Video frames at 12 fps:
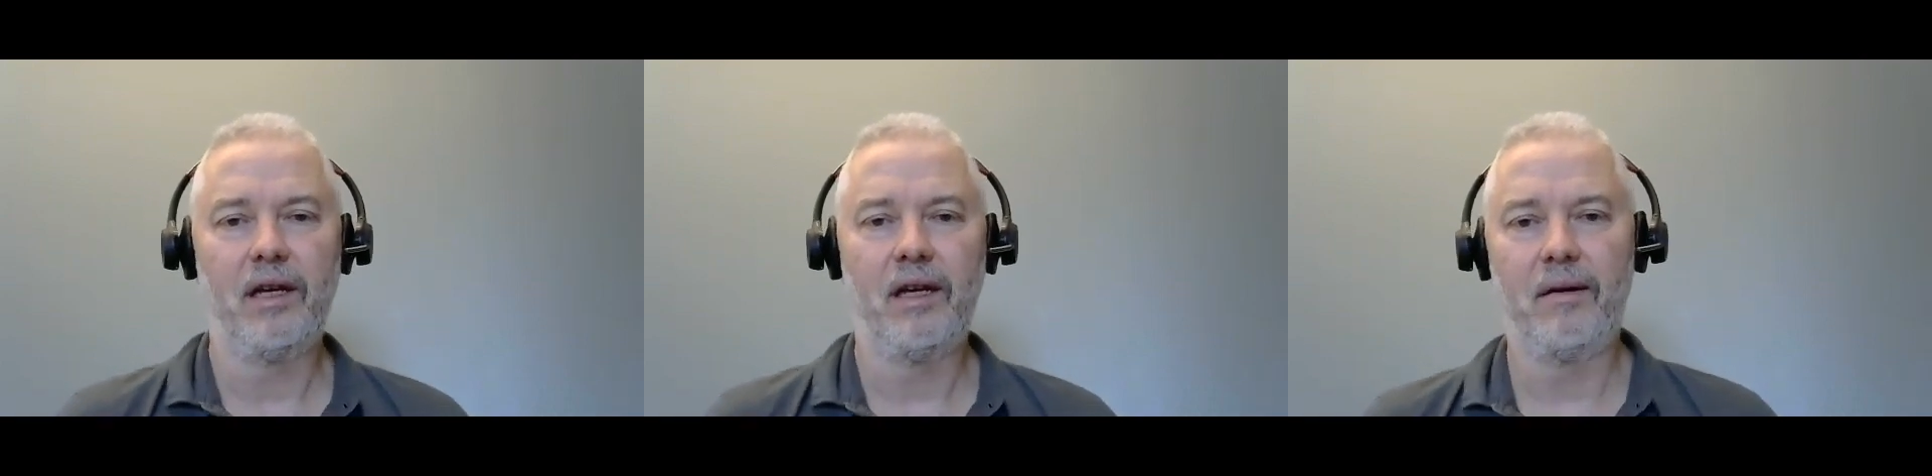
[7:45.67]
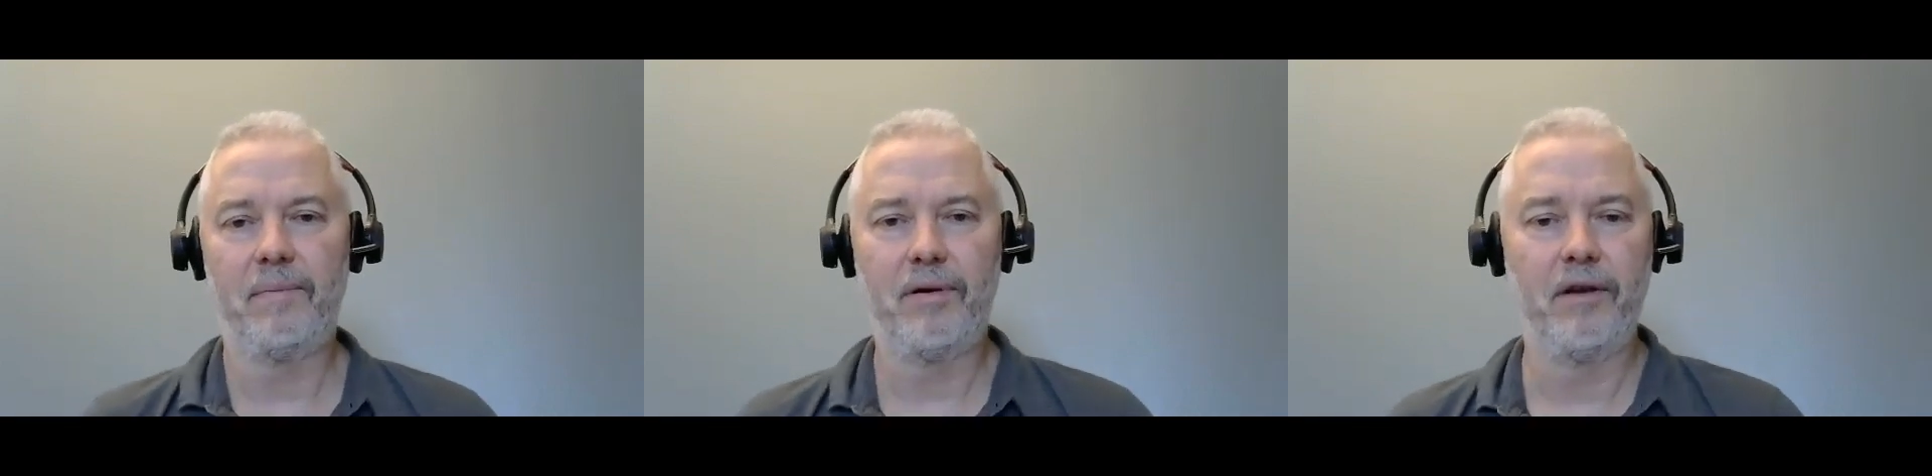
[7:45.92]

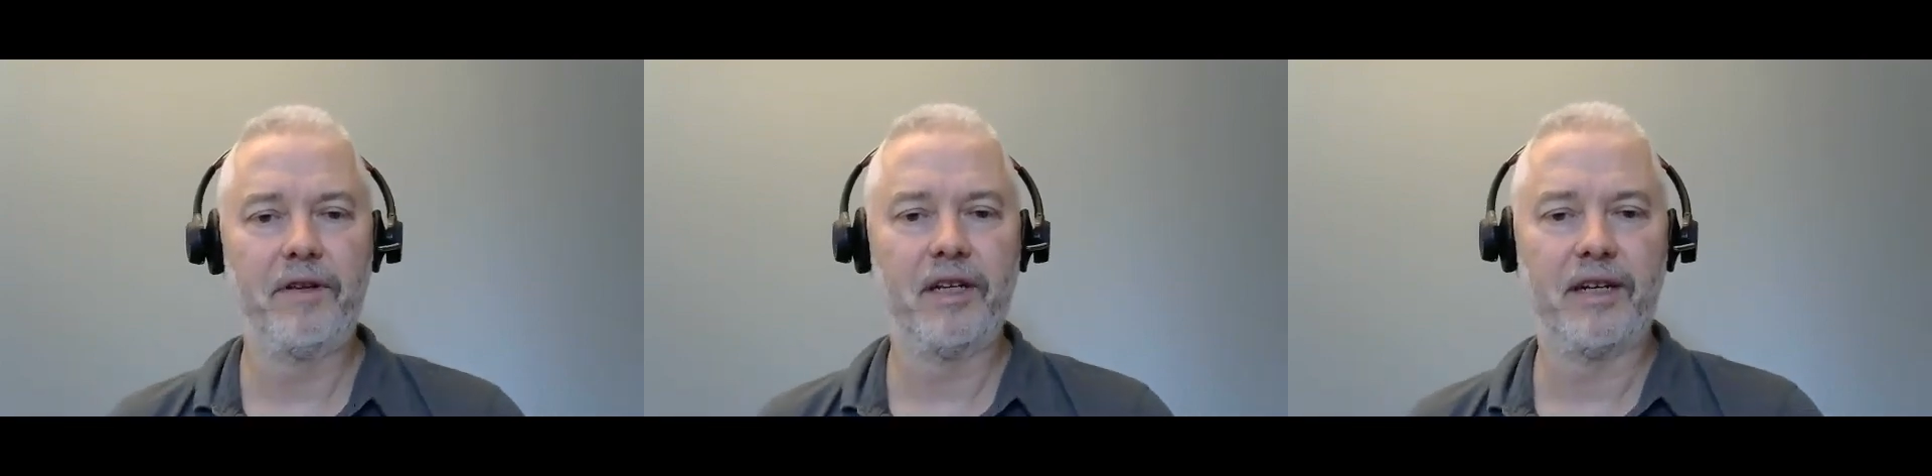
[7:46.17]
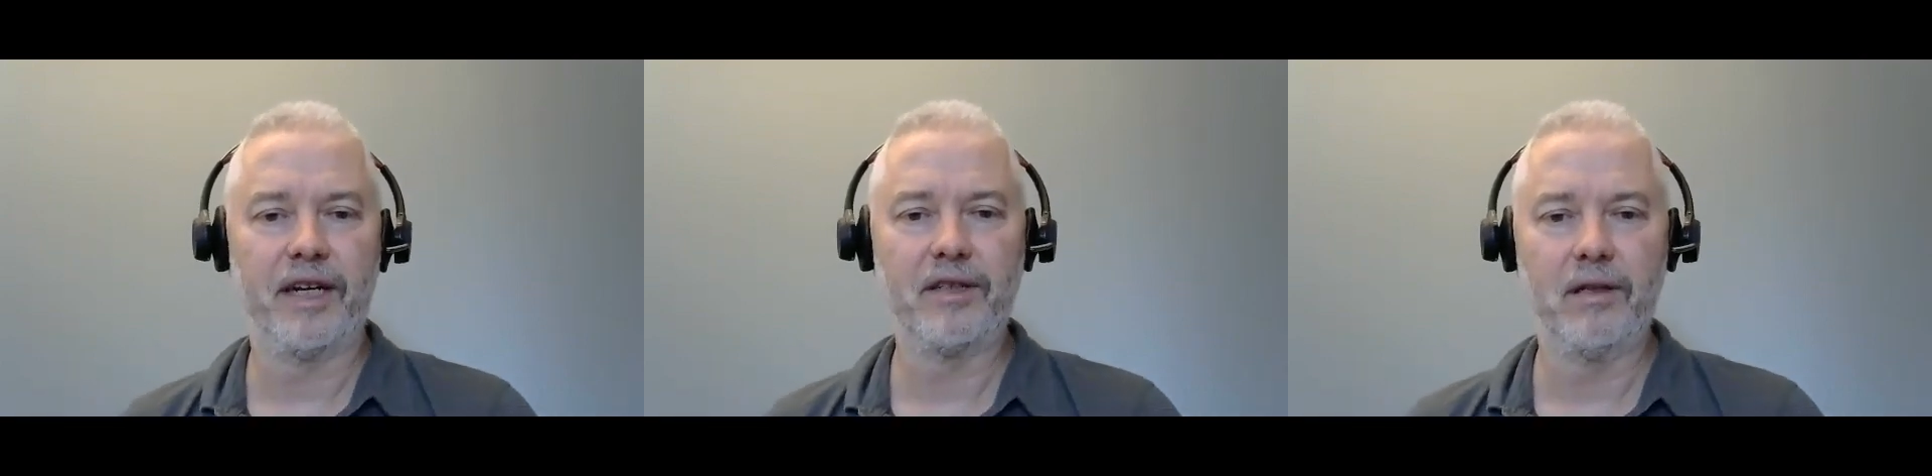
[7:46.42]
uh,
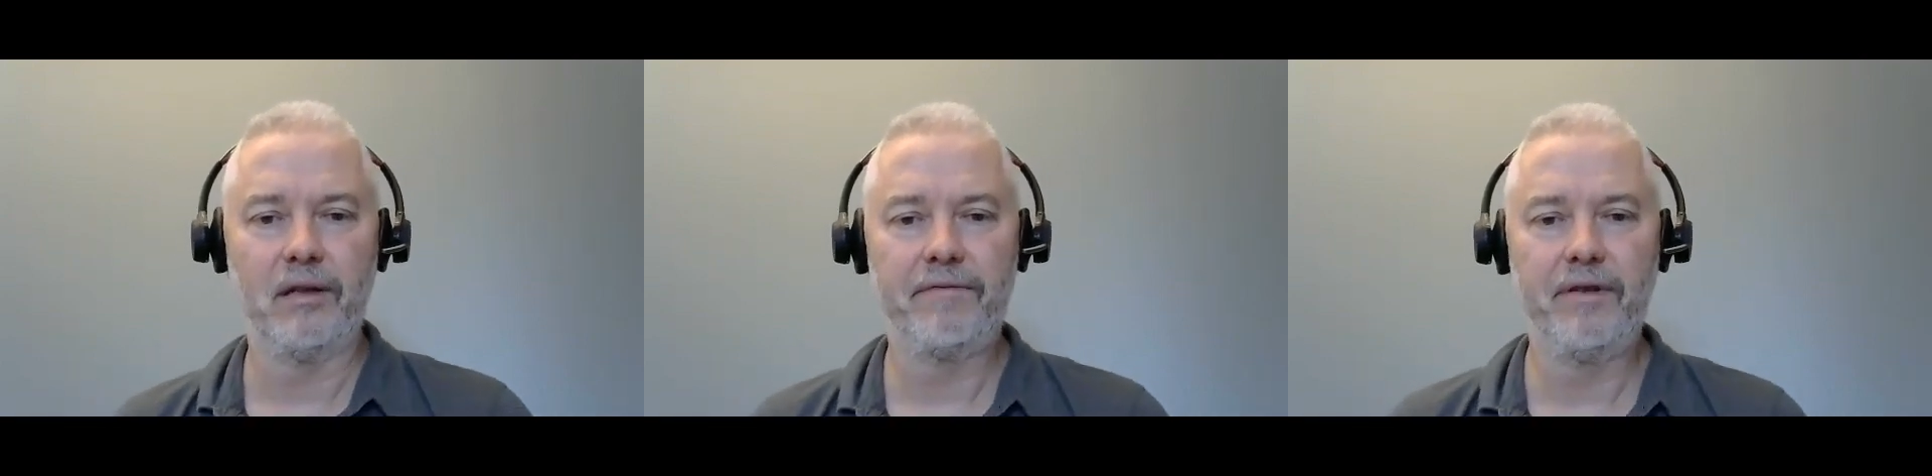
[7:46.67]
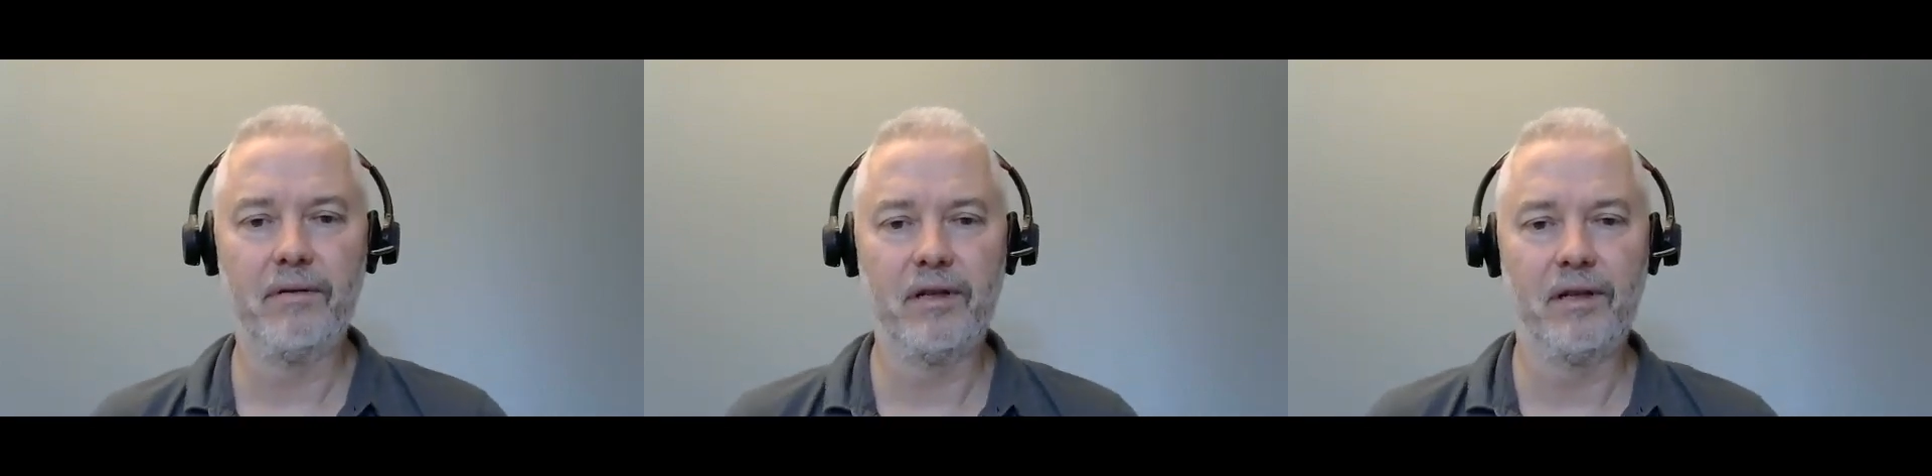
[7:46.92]
Profinance and
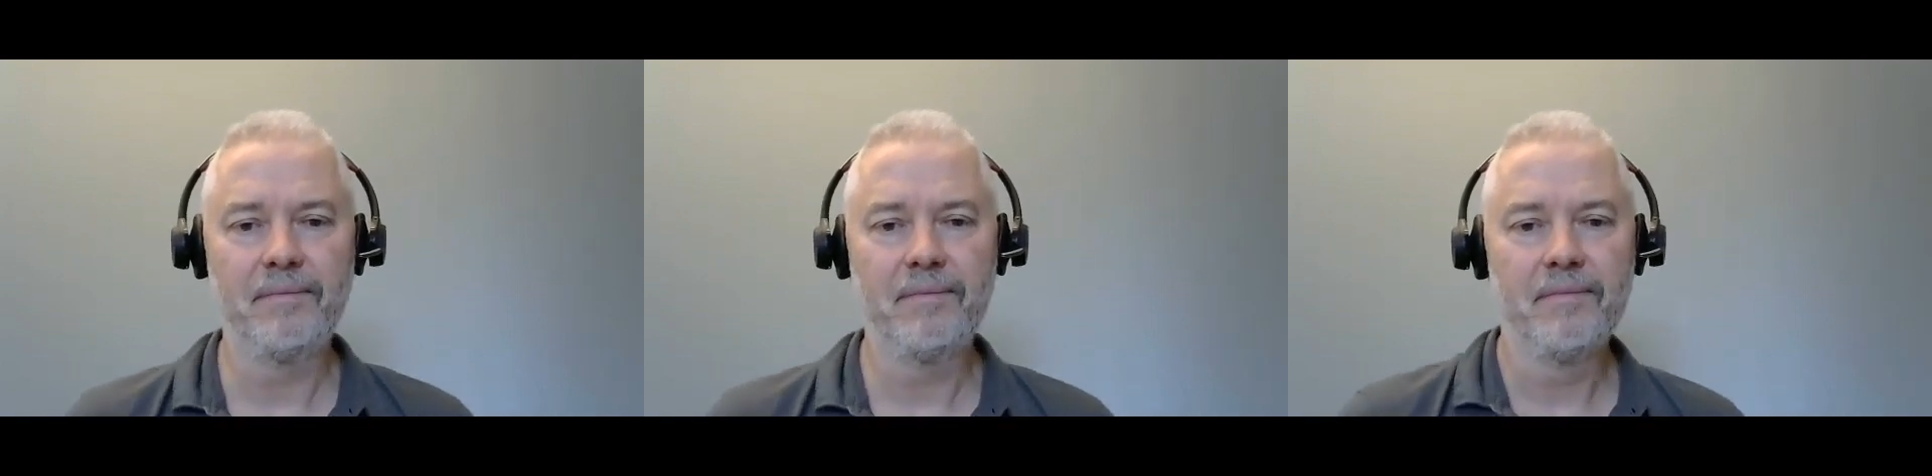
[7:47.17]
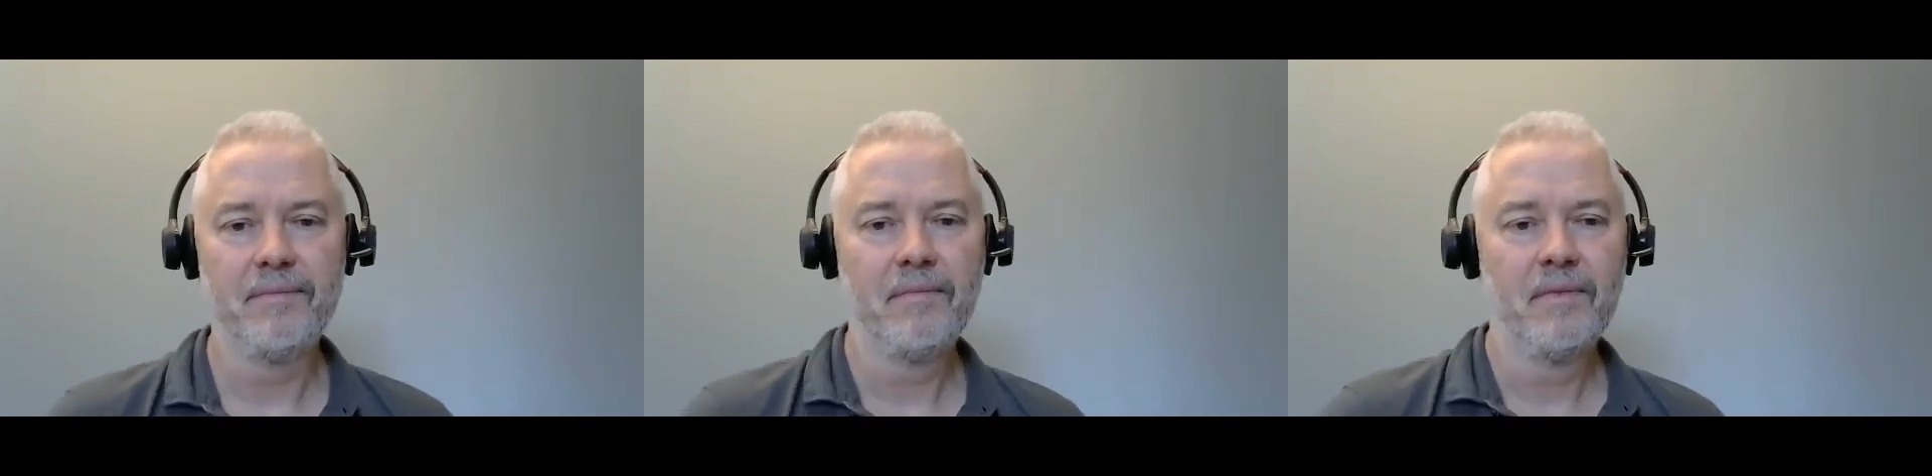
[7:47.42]

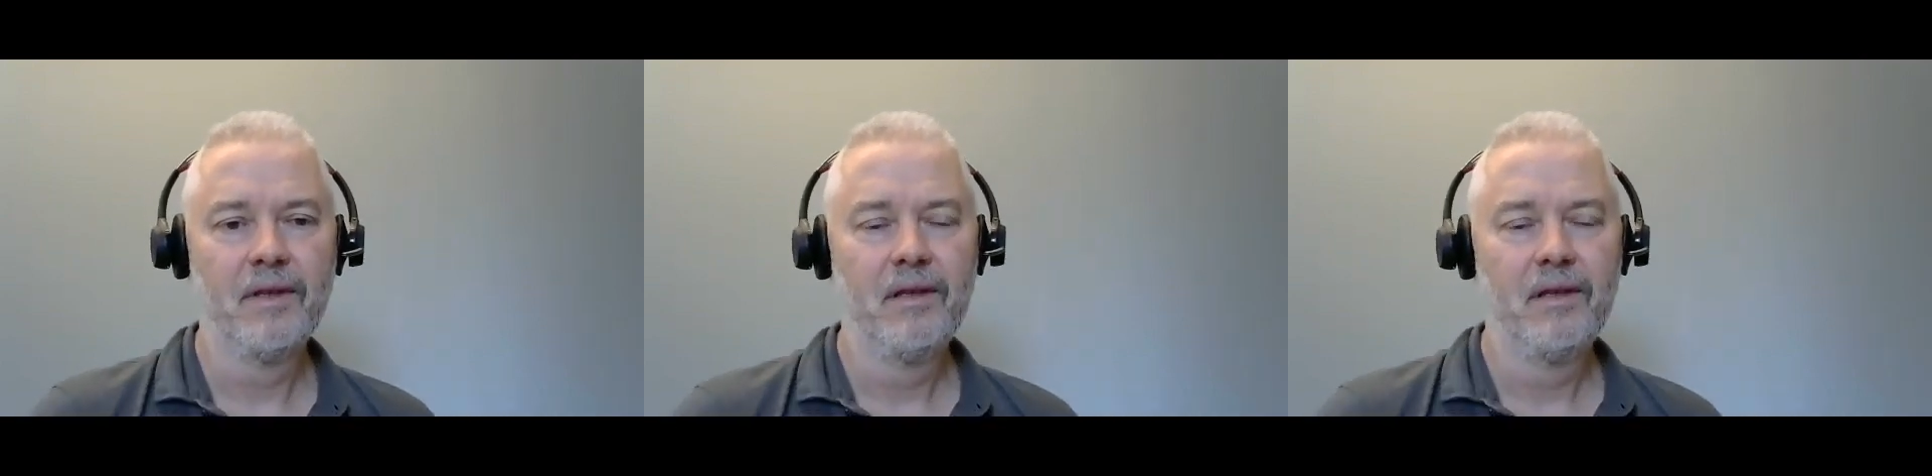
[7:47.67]
Fieldcom.